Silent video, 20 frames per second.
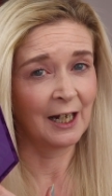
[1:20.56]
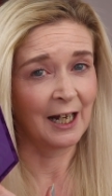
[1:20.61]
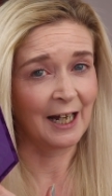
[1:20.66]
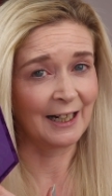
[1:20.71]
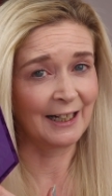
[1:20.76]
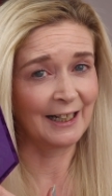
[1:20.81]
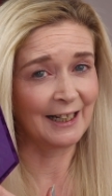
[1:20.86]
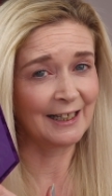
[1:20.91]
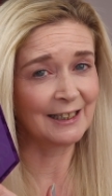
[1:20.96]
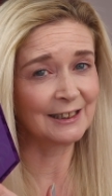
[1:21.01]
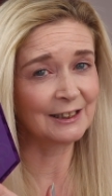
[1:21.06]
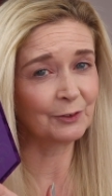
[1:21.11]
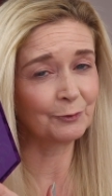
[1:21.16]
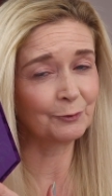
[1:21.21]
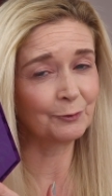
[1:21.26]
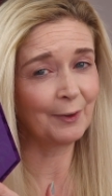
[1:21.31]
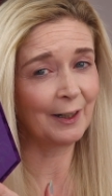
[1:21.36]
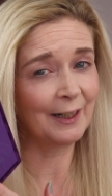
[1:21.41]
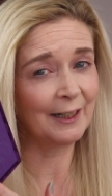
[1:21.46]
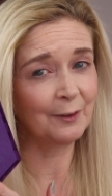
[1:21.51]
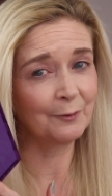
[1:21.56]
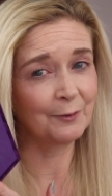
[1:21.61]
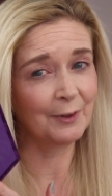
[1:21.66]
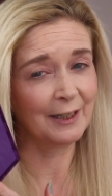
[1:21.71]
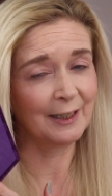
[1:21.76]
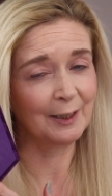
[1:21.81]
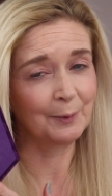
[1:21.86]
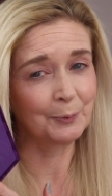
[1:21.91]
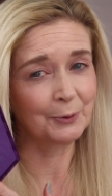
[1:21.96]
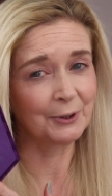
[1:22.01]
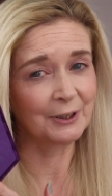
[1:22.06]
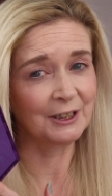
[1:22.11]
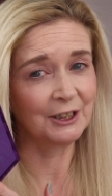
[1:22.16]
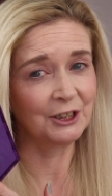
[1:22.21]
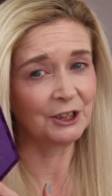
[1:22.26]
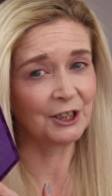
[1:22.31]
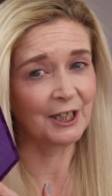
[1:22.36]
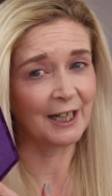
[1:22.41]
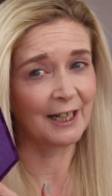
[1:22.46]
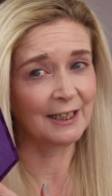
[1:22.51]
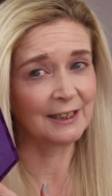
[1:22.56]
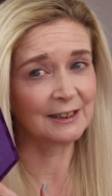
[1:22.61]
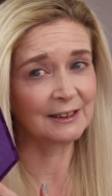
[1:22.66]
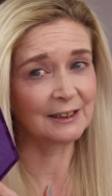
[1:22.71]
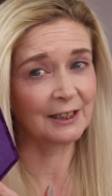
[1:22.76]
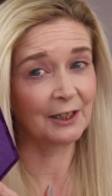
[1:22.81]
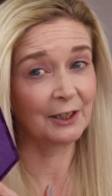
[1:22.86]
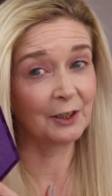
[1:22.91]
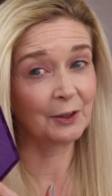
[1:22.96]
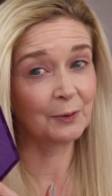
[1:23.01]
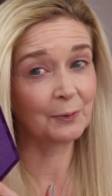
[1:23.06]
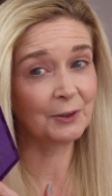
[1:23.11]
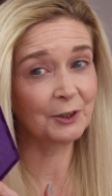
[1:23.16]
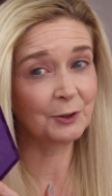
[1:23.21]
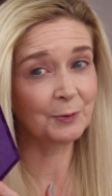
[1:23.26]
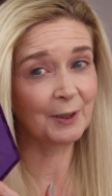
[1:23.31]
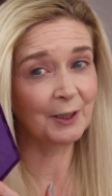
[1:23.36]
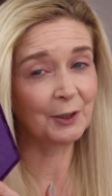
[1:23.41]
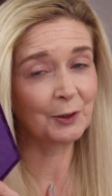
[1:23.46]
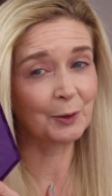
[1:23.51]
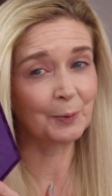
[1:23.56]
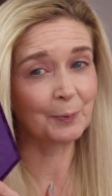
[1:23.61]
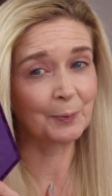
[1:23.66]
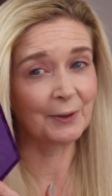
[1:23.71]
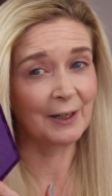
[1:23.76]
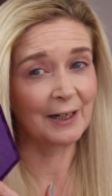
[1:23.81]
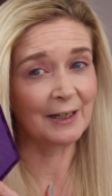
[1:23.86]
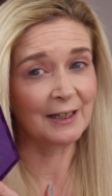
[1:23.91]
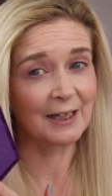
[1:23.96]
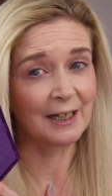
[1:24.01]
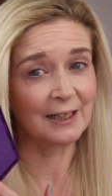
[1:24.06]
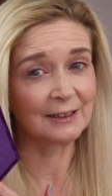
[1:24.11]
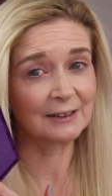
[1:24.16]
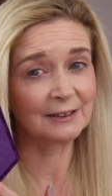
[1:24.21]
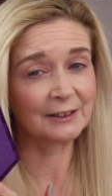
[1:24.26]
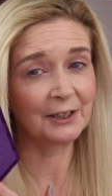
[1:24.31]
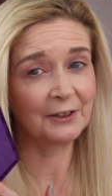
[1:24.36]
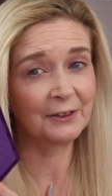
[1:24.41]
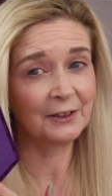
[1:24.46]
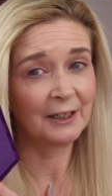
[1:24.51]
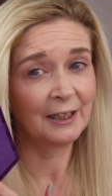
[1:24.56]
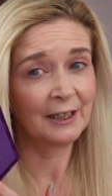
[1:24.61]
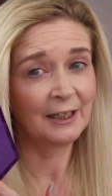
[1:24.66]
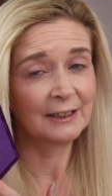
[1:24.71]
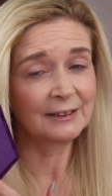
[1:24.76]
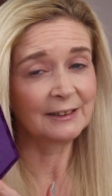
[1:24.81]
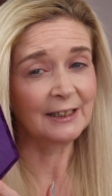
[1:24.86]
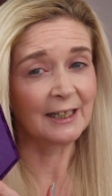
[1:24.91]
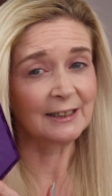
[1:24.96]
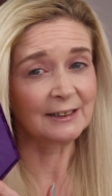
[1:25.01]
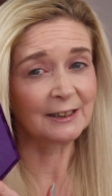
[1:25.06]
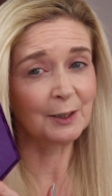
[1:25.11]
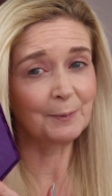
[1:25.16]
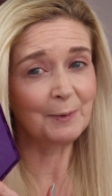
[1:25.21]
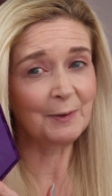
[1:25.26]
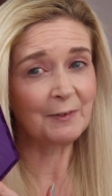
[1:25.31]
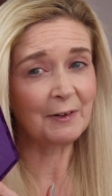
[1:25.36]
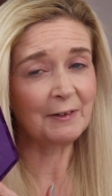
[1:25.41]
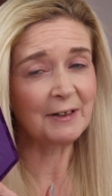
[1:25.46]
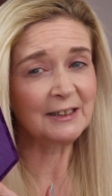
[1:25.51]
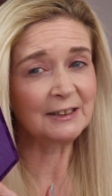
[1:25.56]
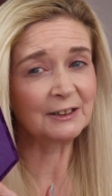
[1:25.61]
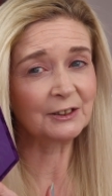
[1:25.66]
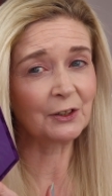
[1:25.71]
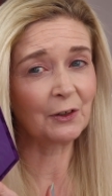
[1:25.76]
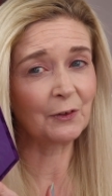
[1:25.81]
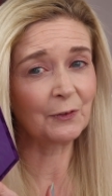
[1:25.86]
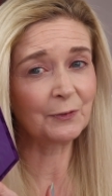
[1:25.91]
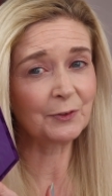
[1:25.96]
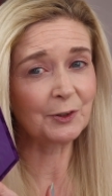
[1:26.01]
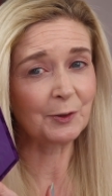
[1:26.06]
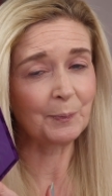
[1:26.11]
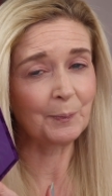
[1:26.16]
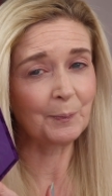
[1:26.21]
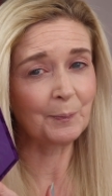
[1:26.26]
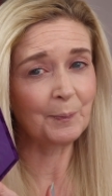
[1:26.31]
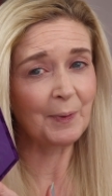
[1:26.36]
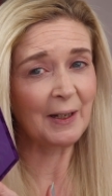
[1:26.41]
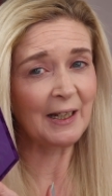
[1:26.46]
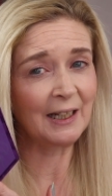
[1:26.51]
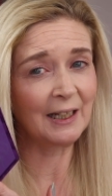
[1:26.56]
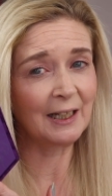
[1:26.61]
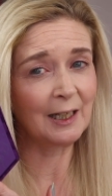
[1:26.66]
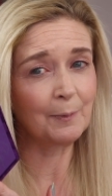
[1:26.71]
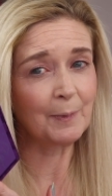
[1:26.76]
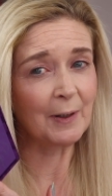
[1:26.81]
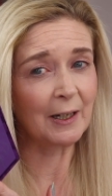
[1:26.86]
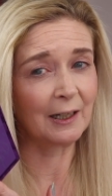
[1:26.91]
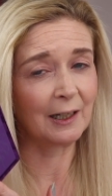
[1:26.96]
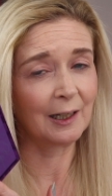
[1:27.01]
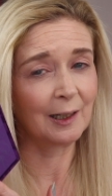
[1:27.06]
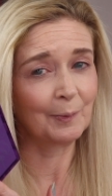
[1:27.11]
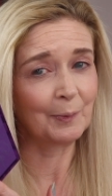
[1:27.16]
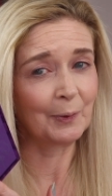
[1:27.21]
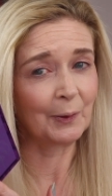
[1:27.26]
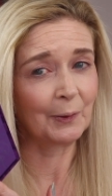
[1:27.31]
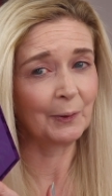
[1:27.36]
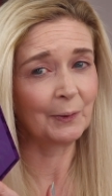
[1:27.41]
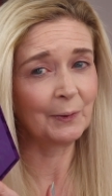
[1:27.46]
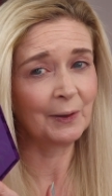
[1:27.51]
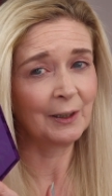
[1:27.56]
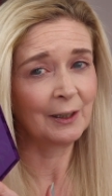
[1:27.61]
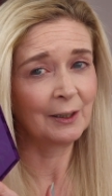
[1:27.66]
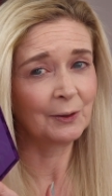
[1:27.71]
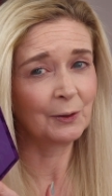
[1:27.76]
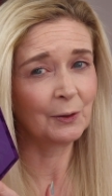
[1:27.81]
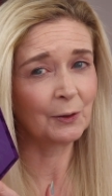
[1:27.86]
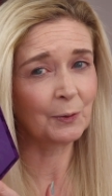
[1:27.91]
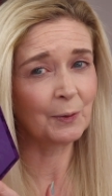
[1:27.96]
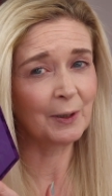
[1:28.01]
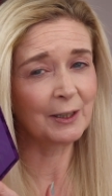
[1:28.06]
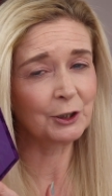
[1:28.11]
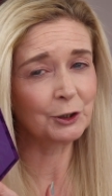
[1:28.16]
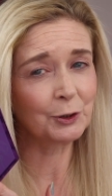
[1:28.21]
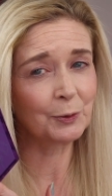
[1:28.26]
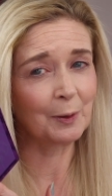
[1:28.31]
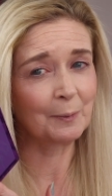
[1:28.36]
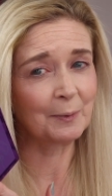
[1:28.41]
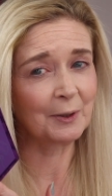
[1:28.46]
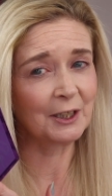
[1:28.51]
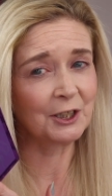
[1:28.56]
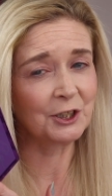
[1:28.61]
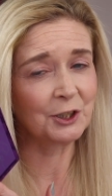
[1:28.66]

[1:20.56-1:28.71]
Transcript: and it is a really really pretty shade so I want to incorporate that. So, so yeah it's going to be very soft and pinky purple not quite sure what I'm going